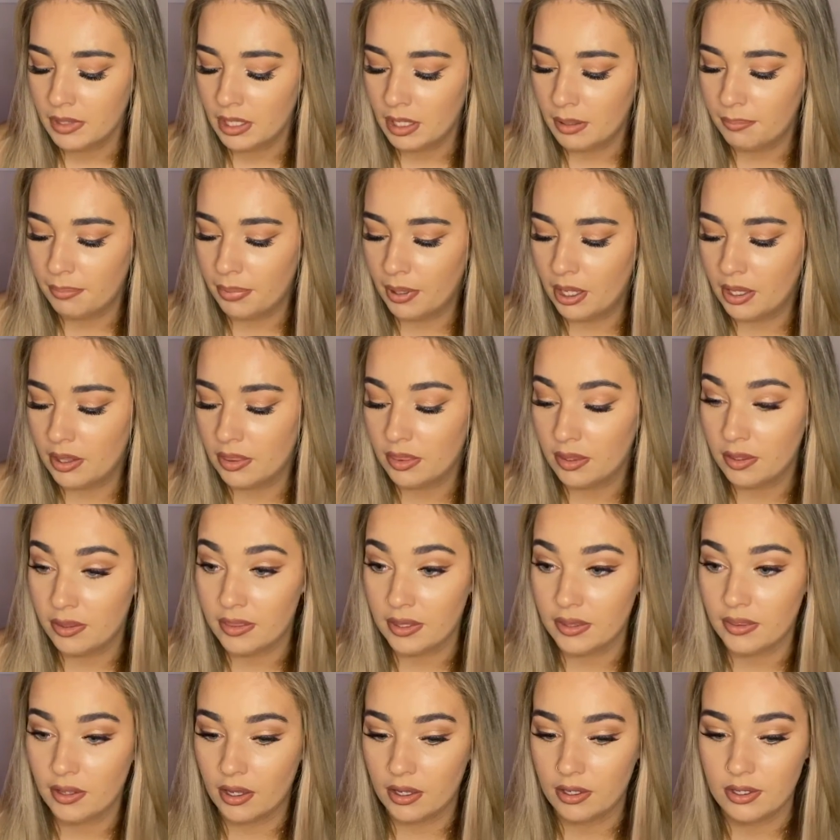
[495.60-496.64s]
But the
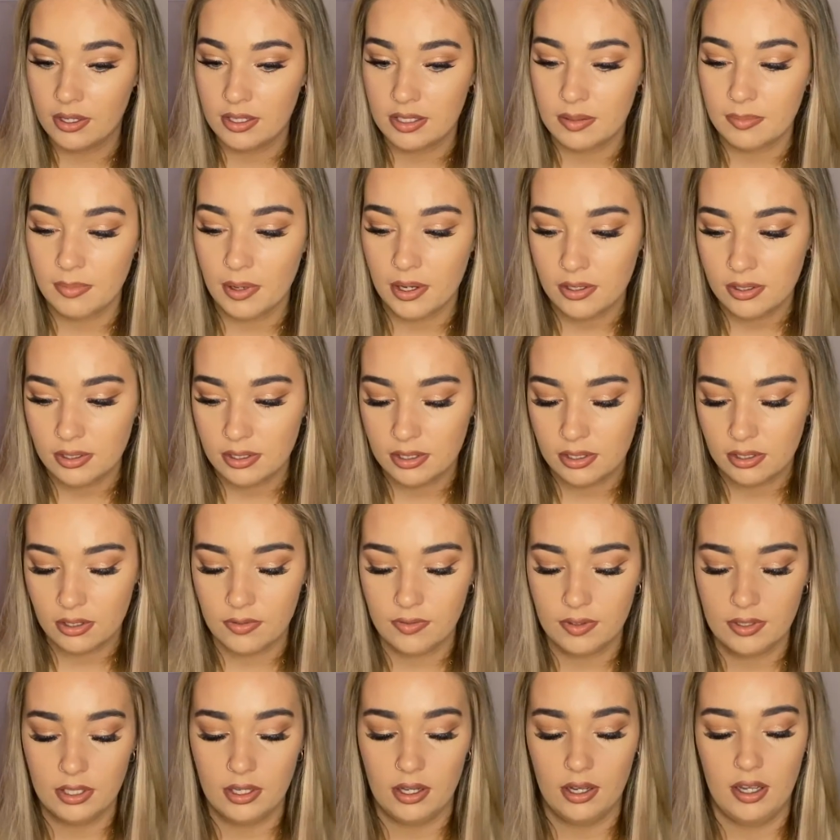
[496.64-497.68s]
thing that I use the most of
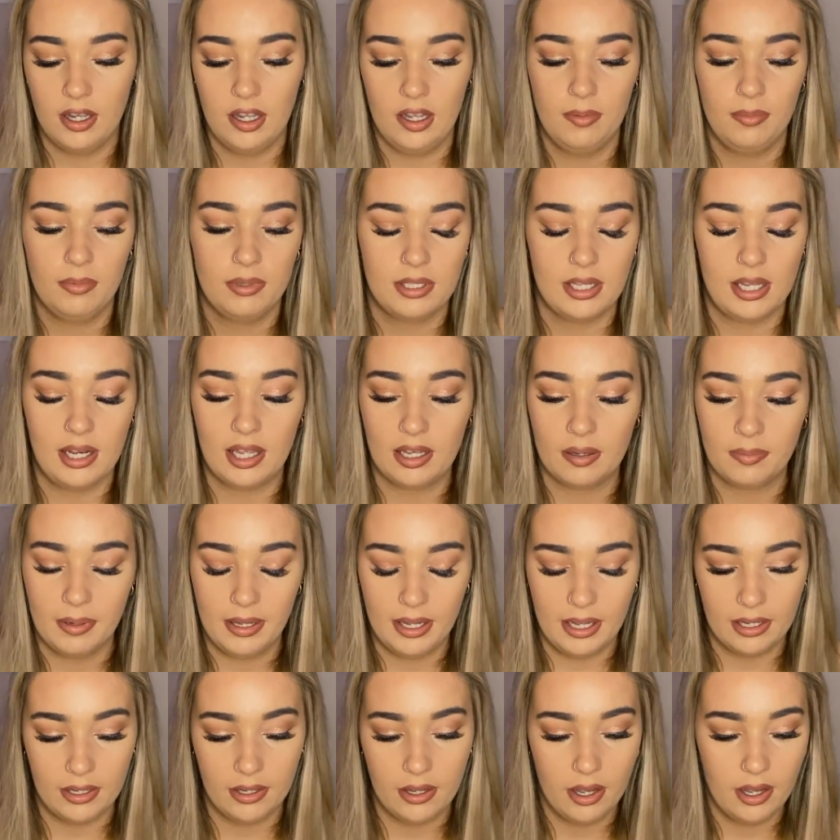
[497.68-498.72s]
the time, because I like my
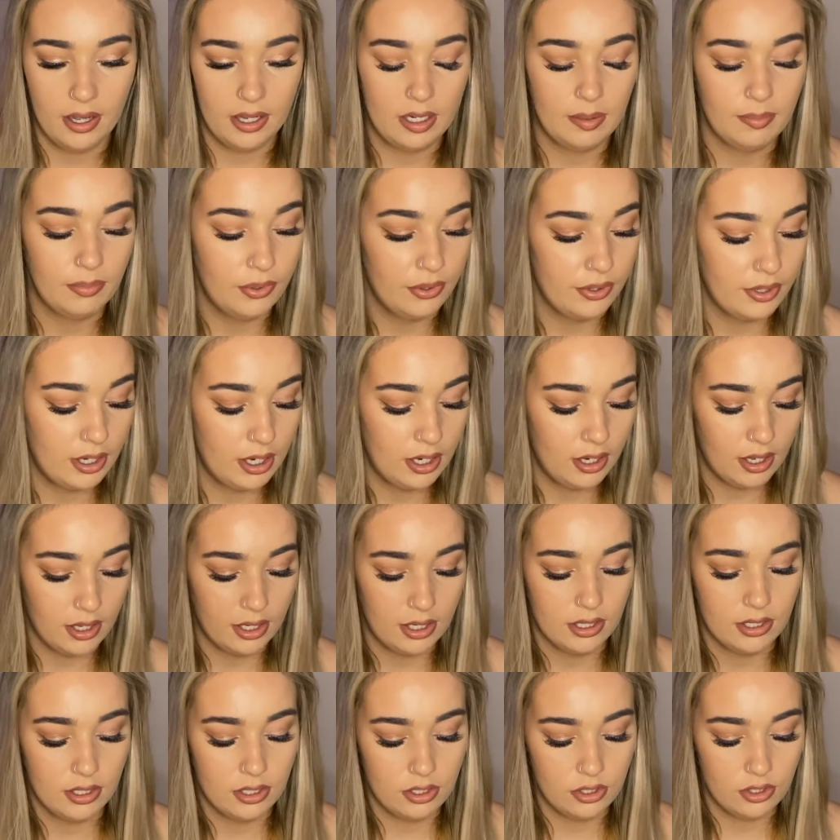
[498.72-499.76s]
hair curly more than I
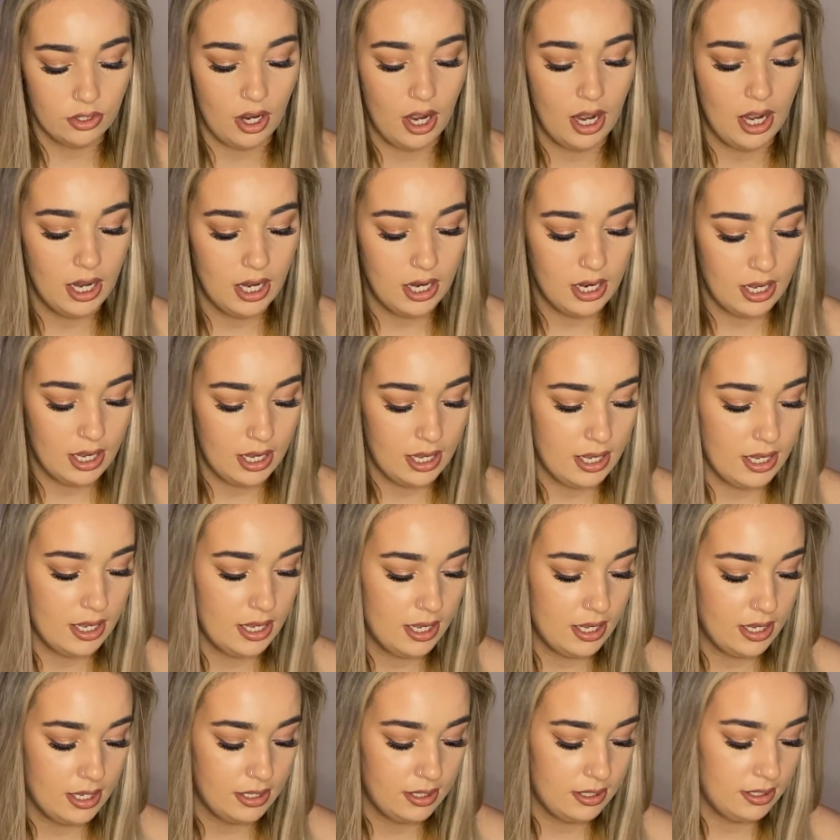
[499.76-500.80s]
like it straight,
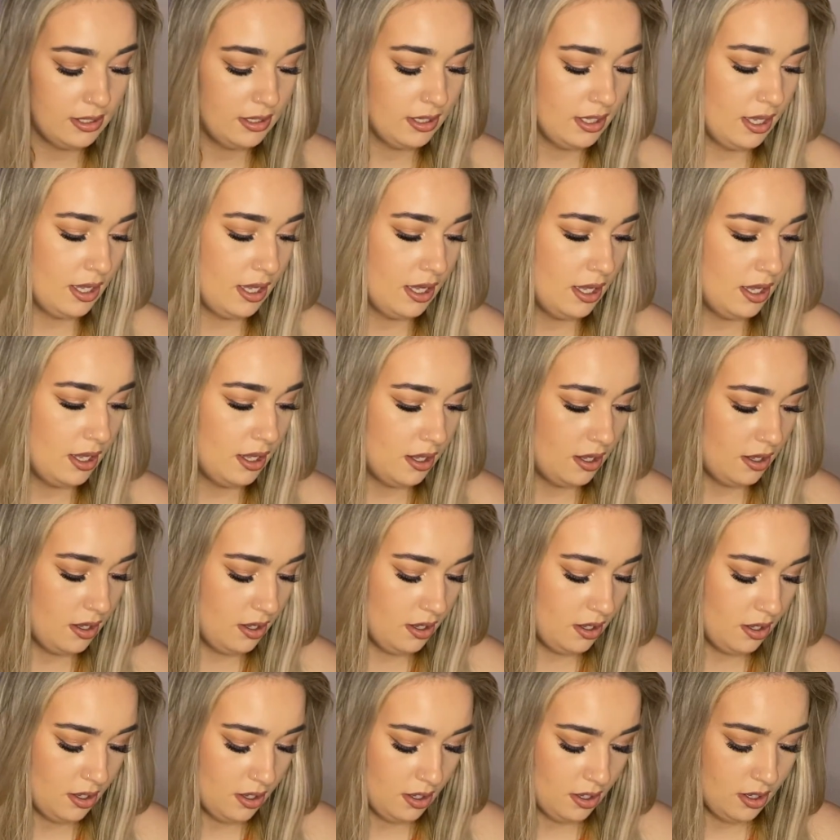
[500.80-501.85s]
is the
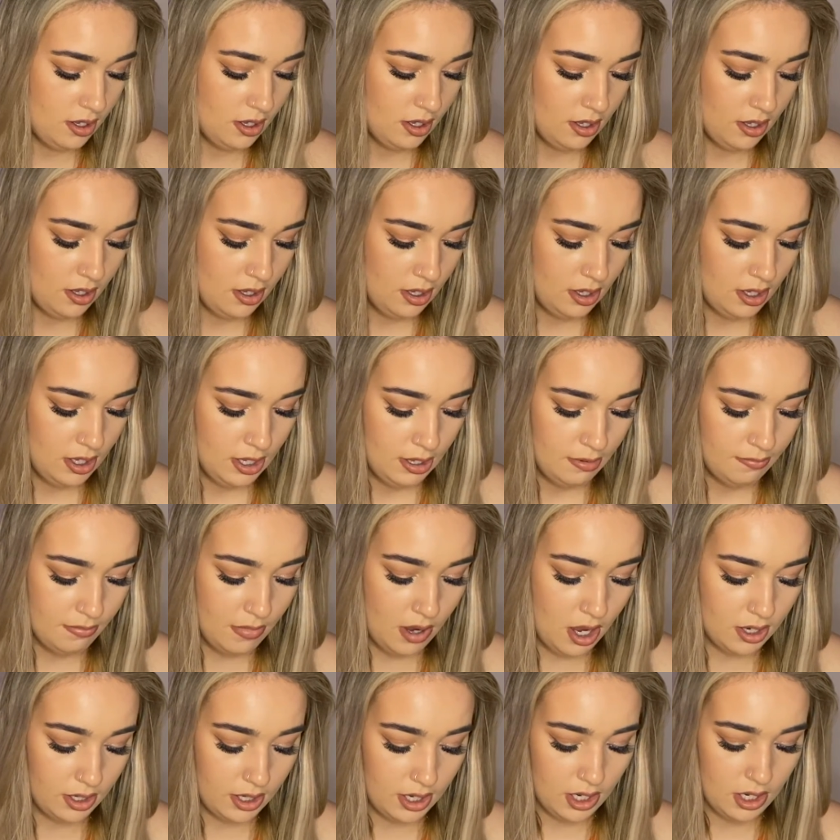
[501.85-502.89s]

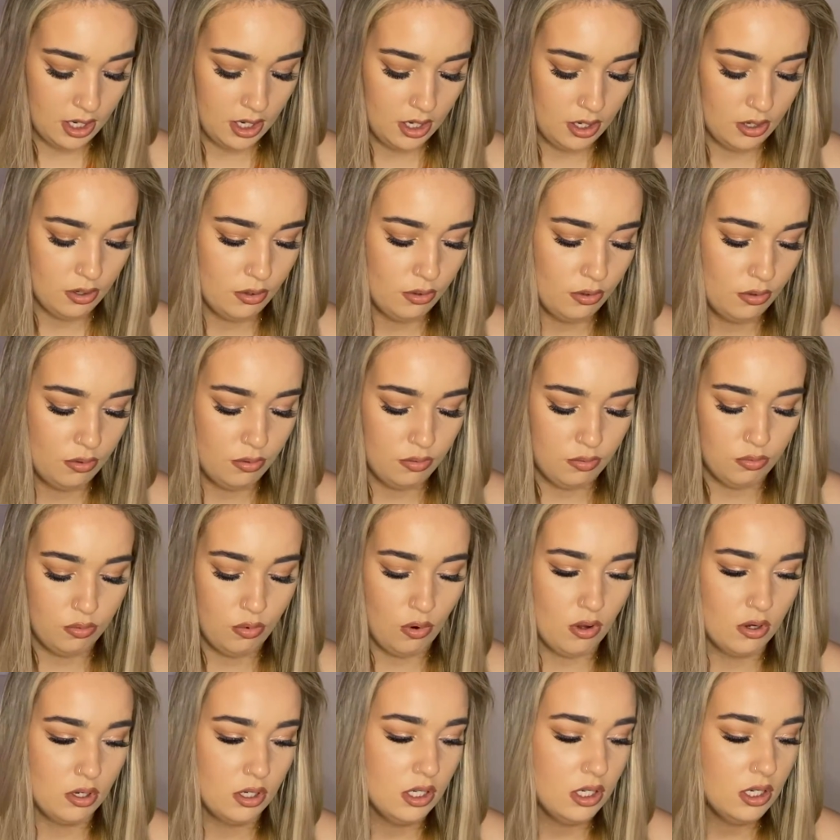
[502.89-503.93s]
Mark Hill
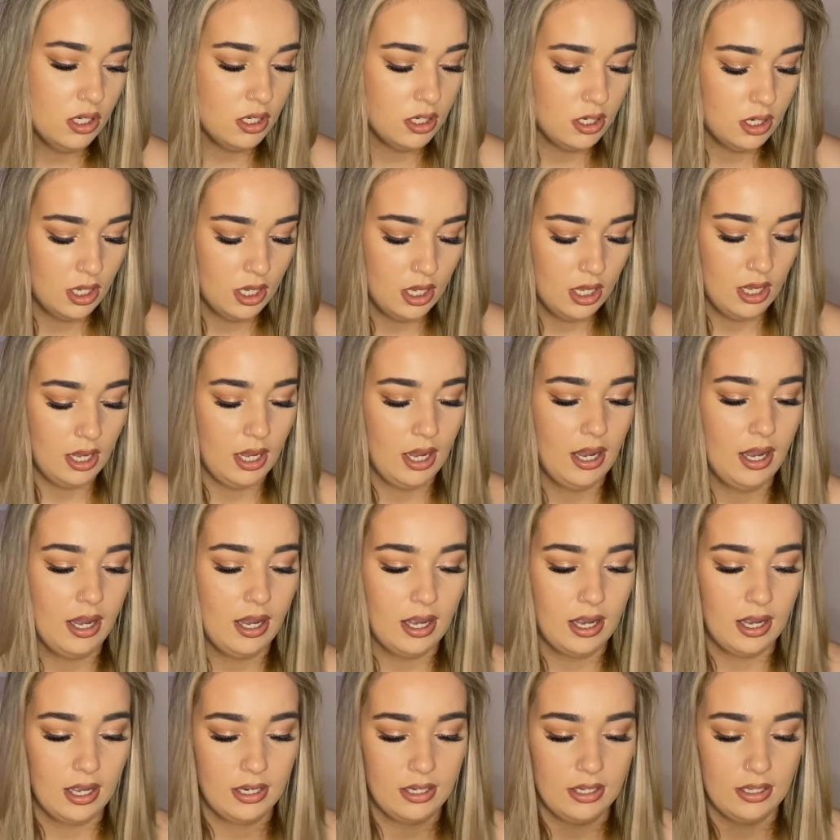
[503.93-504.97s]
wand.
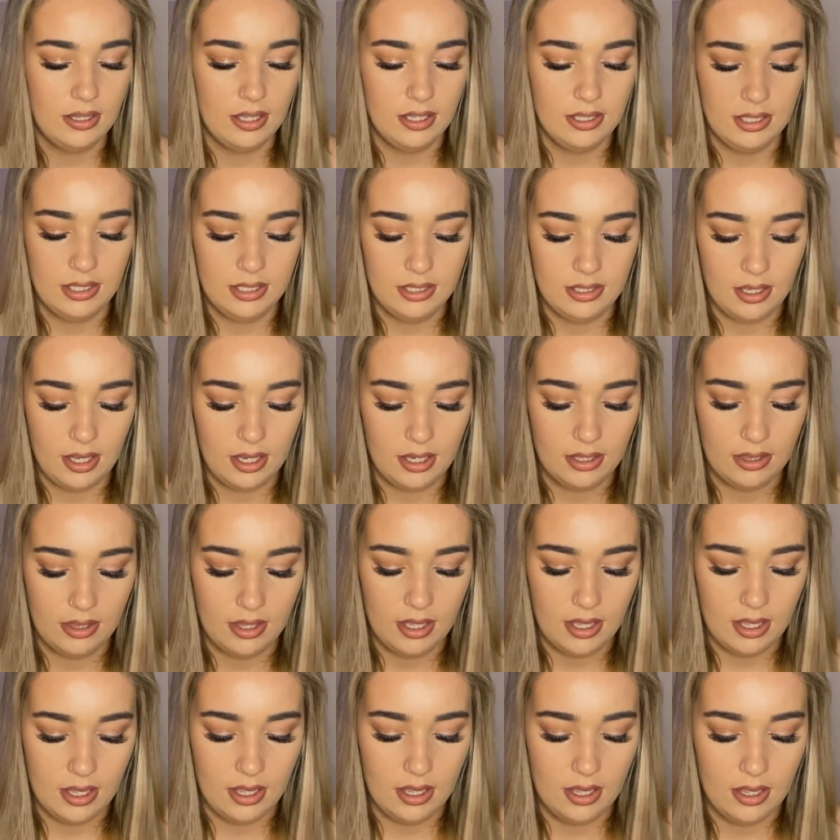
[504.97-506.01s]
And this is like
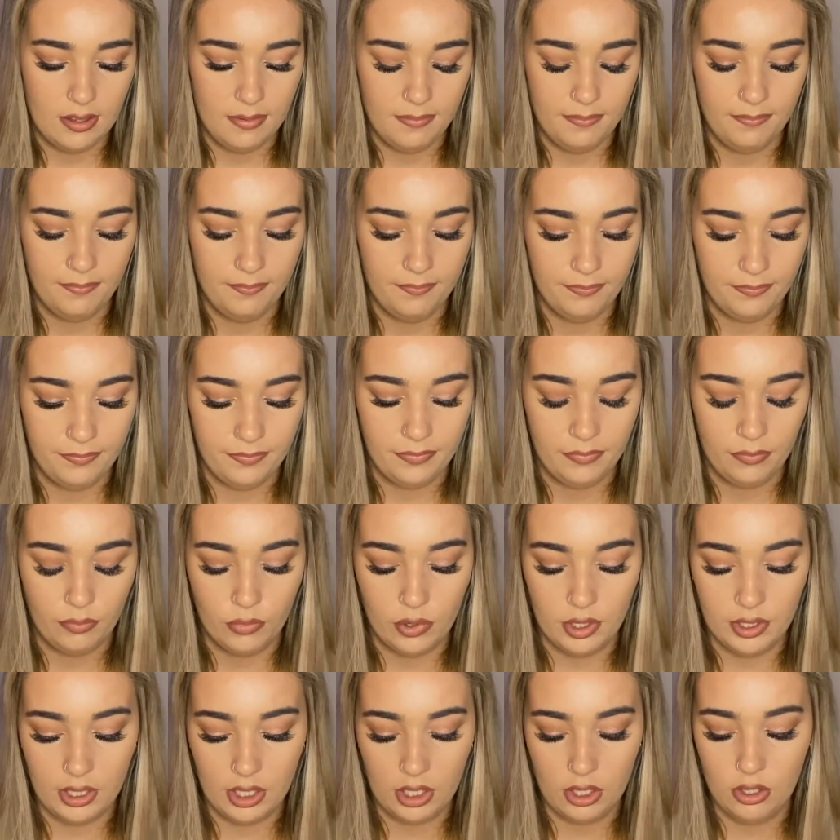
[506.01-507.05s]
the
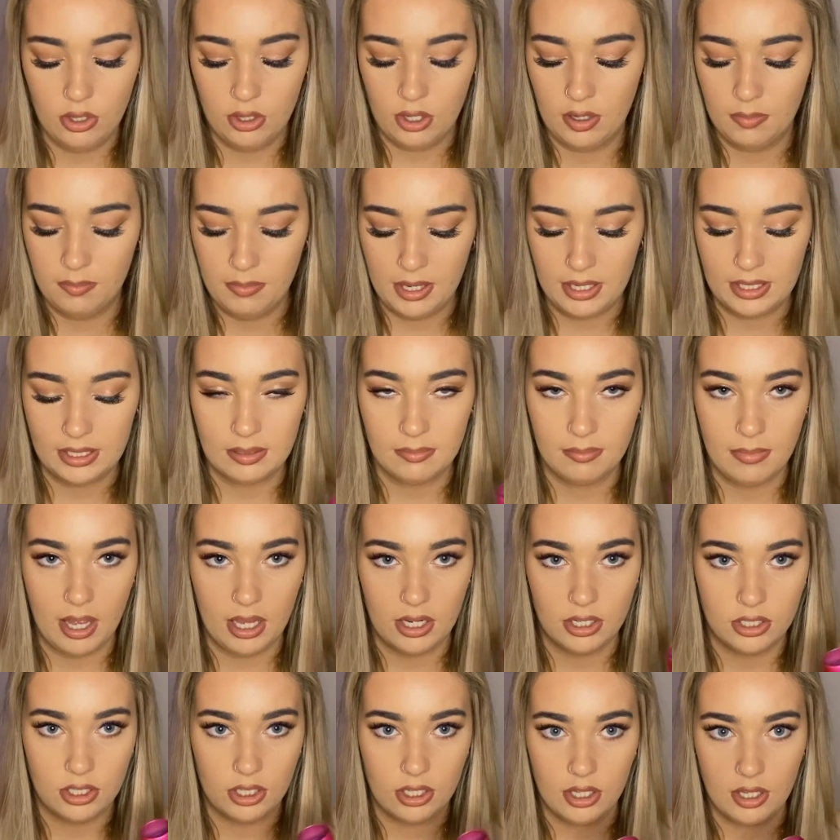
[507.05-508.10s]
one that you can mix and
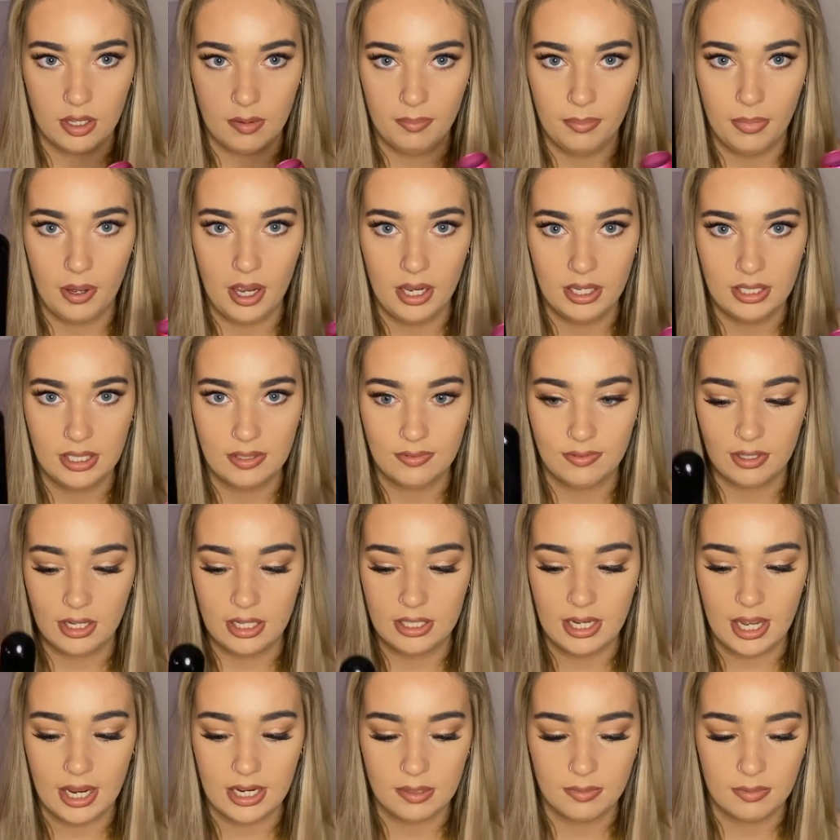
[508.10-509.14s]
match, so you can buy different
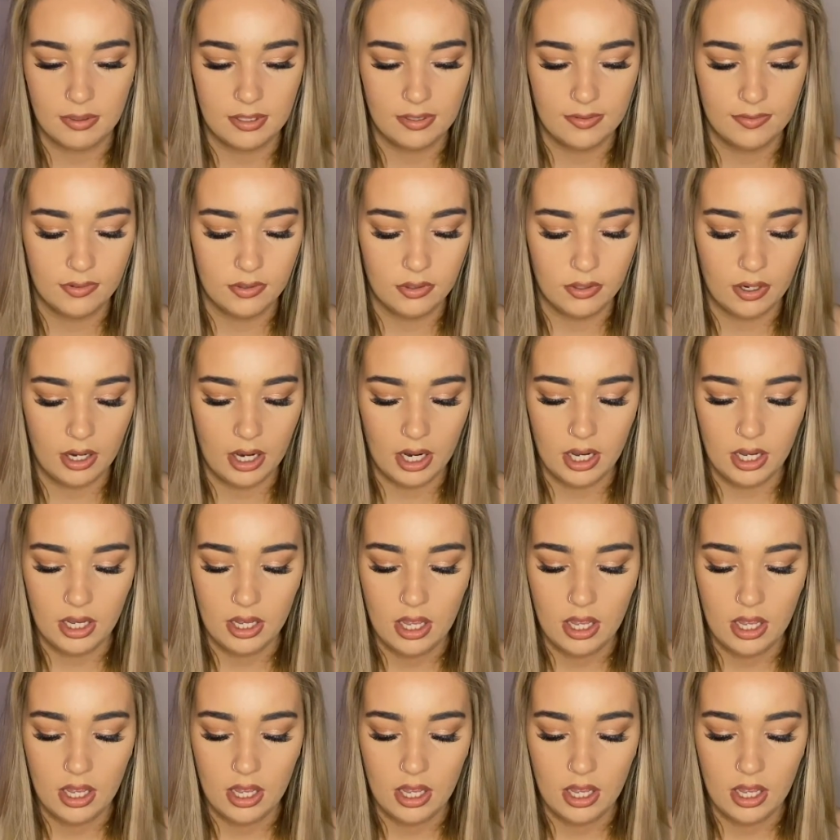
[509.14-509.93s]
attachments for it.